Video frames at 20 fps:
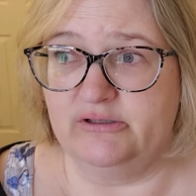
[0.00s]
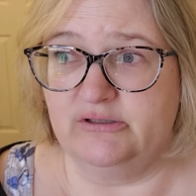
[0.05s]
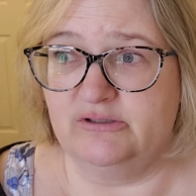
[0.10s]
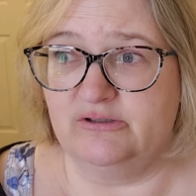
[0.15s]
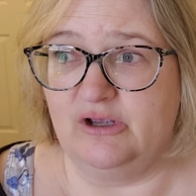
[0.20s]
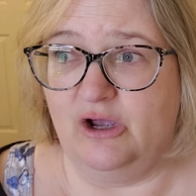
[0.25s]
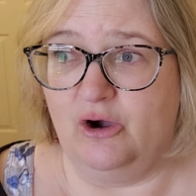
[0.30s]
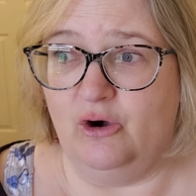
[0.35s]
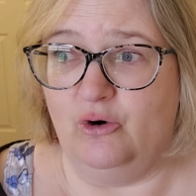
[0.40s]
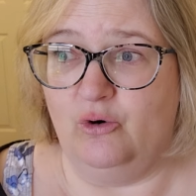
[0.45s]

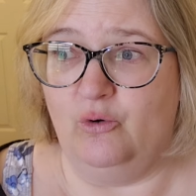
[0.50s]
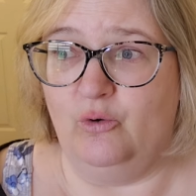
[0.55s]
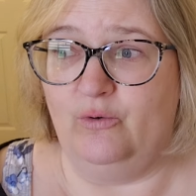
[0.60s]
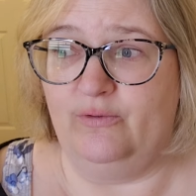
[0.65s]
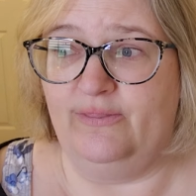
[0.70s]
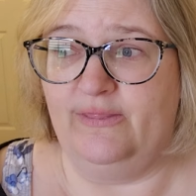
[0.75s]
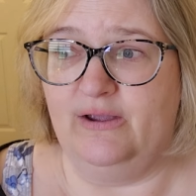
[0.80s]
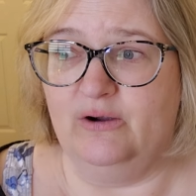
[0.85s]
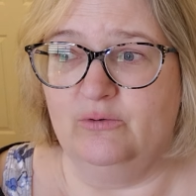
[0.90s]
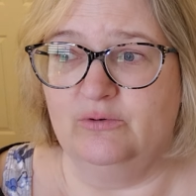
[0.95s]
So
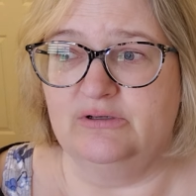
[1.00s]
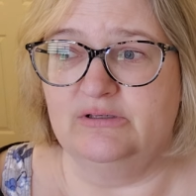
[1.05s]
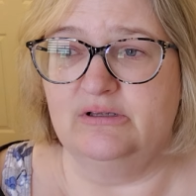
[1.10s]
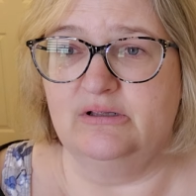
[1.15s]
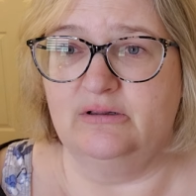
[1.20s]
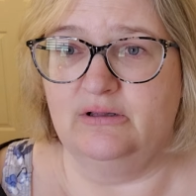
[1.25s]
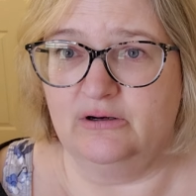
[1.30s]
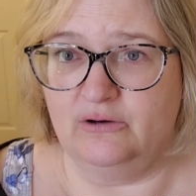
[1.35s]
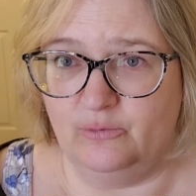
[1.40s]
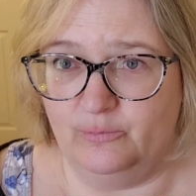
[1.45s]
there was a
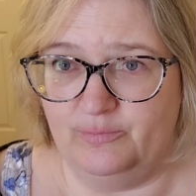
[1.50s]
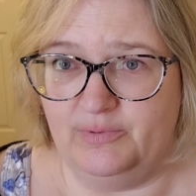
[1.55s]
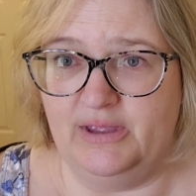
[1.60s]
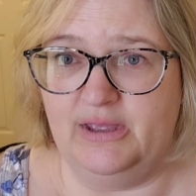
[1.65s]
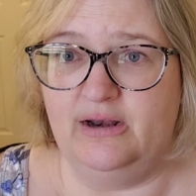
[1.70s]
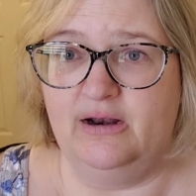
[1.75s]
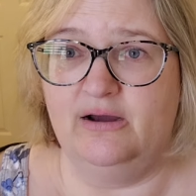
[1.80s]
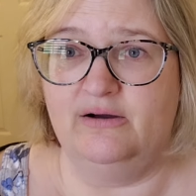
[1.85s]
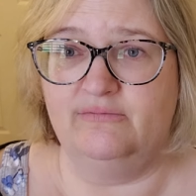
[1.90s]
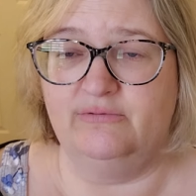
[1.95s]
little
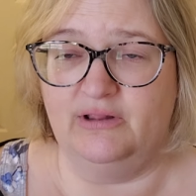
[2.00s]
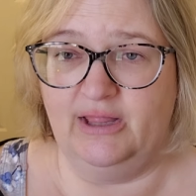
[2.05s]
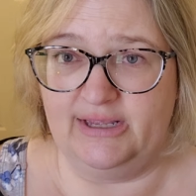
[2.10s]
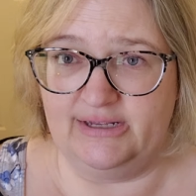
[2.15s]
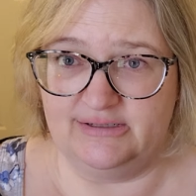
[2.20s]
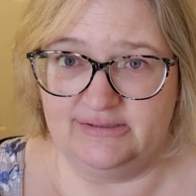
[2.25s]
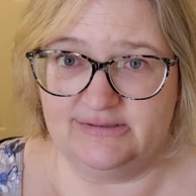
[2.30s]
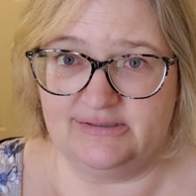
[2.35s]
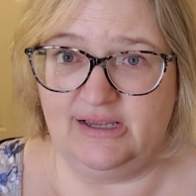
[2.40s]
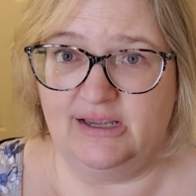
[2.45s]
bit of
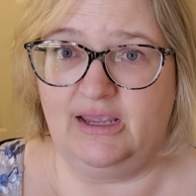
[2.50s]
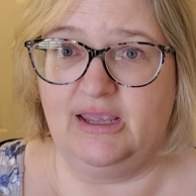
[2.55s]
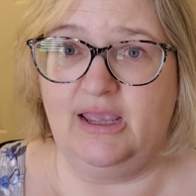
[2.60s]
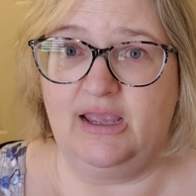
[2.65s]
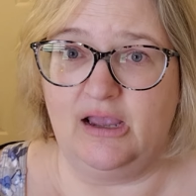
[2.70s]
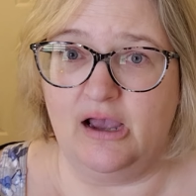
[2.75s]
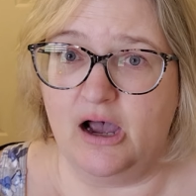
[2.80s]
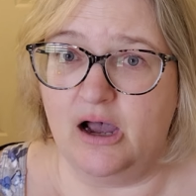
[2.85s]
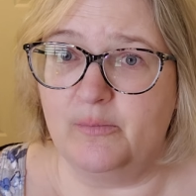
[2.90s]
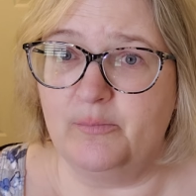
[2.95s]
like
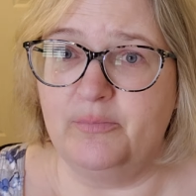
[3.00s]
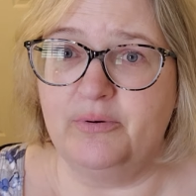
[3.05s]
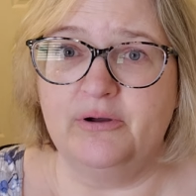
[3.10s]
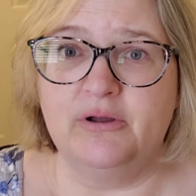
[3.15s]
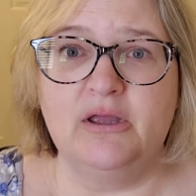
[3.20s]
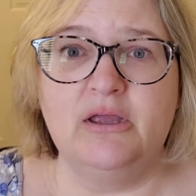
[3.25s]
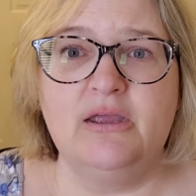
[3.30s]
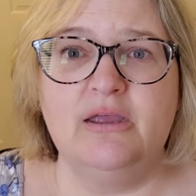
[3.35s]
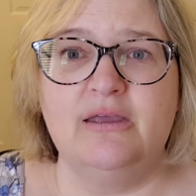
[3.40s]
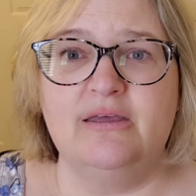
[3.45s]
syncing up
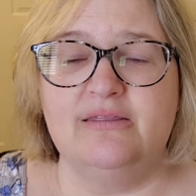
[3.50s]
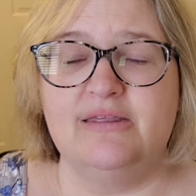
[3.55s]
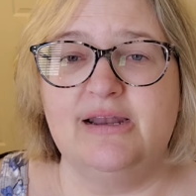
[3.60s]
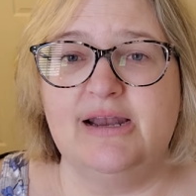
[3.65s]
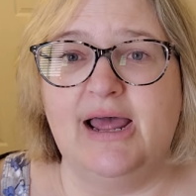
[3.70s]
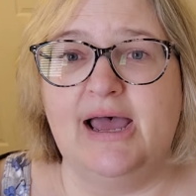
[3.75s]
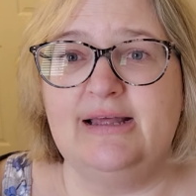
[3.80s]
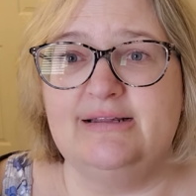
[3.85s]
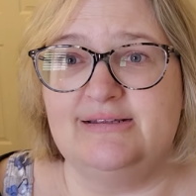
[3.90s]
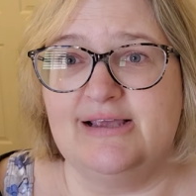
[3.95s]
that
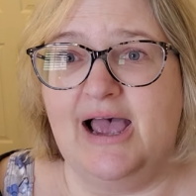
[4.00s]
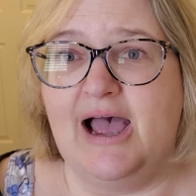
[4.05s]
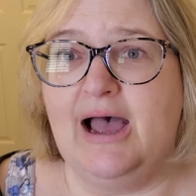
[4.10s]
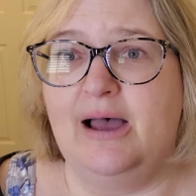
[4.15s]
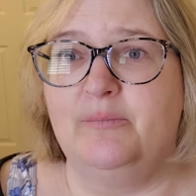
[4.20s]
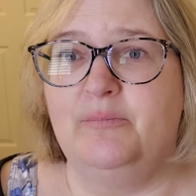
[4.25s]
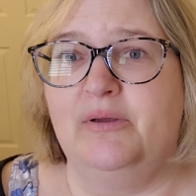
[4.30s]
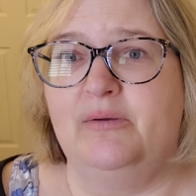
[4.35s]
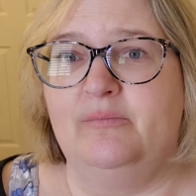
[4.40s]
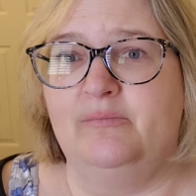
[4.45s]
had to
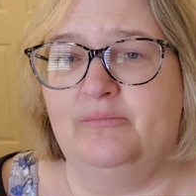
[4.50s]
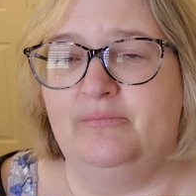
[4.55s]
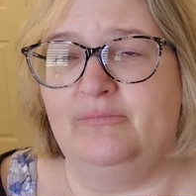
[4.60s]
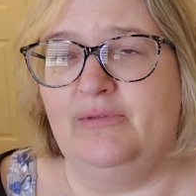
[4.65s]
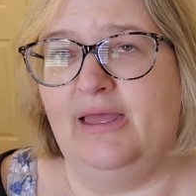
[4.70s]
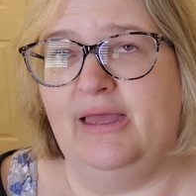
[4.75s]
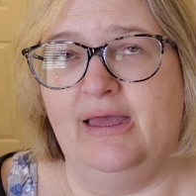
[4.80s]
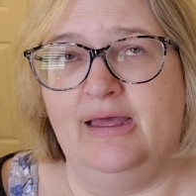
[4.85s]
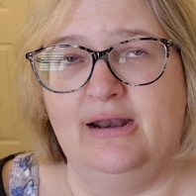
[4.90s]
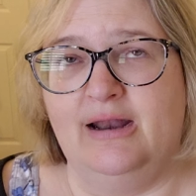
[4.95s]
happen
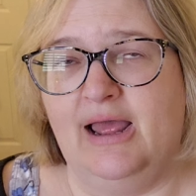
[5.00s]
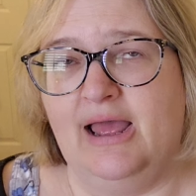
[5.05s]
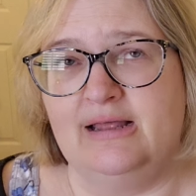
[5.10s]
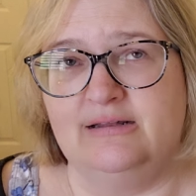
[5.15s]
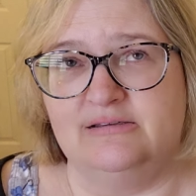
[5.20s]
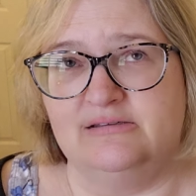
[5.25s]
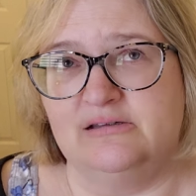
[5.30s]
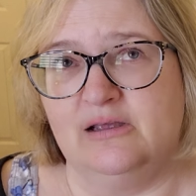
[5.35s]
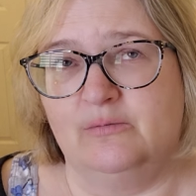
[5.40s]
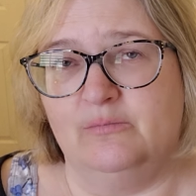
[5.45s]
and I
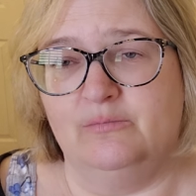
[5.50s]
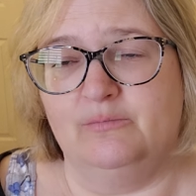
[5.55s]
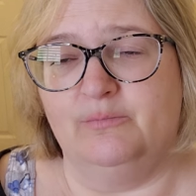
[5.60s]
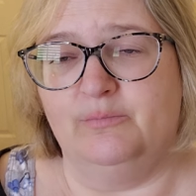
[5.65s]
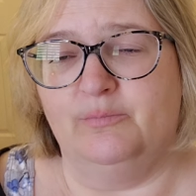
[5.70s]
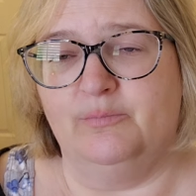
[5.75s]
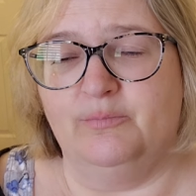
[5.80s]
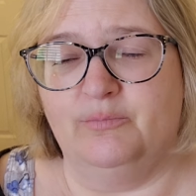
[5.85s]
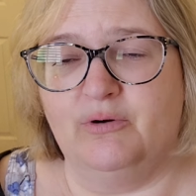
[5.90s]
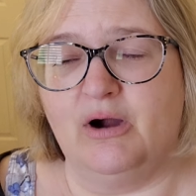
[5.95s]
had some
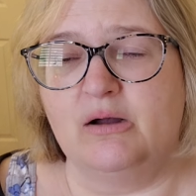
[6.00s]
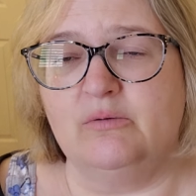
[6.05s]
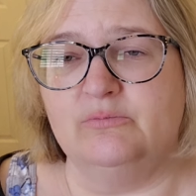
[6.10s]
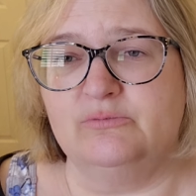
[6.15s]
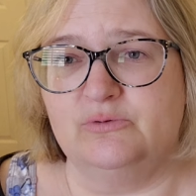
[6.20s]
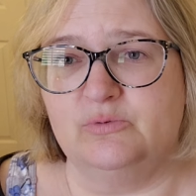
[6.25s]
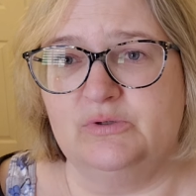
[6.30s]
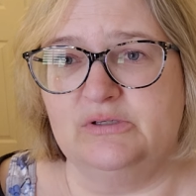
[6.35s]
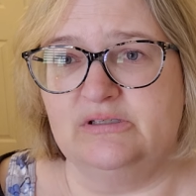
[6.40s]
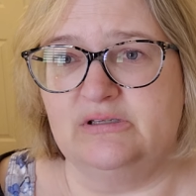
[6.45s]

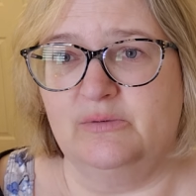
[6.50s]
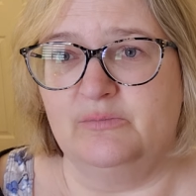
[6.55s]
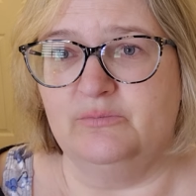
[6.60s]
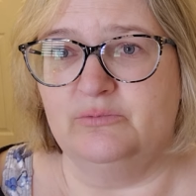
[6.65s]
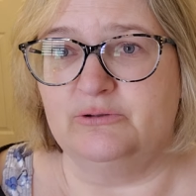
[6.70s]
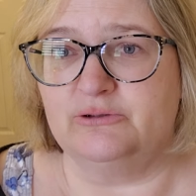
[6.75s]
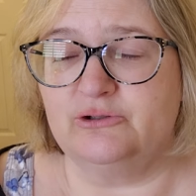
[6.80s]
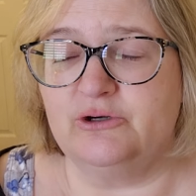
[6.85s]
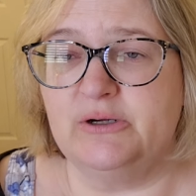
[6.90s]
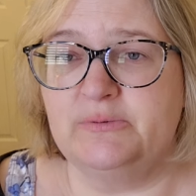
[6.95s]
problems with some
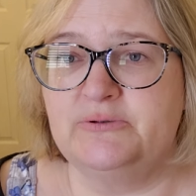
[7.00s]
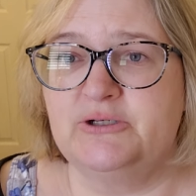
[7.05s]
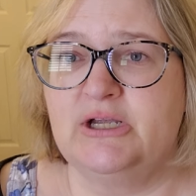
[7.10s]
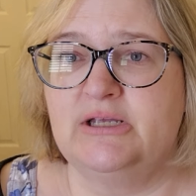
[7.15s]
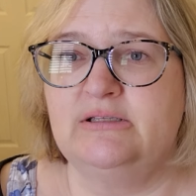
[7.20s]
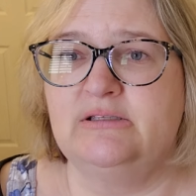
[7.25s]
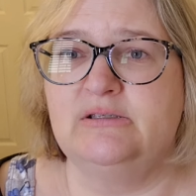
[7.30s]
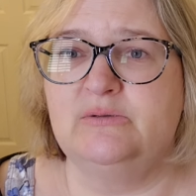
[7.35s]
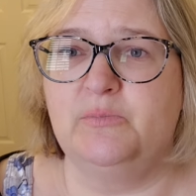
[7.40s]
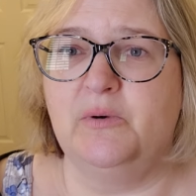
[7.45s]

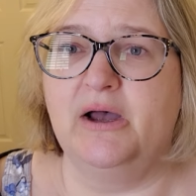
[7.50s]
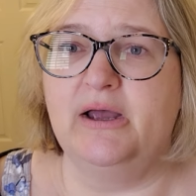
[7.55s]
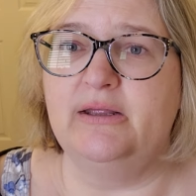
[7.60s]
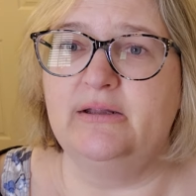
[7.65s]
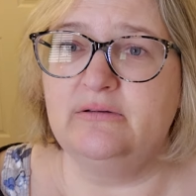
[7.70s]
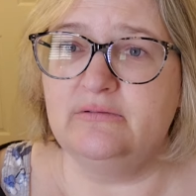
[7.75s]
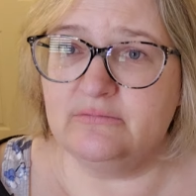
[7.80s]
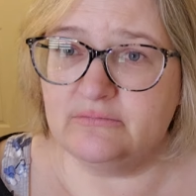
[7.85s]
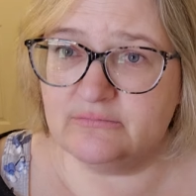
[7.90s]
prescriptions, but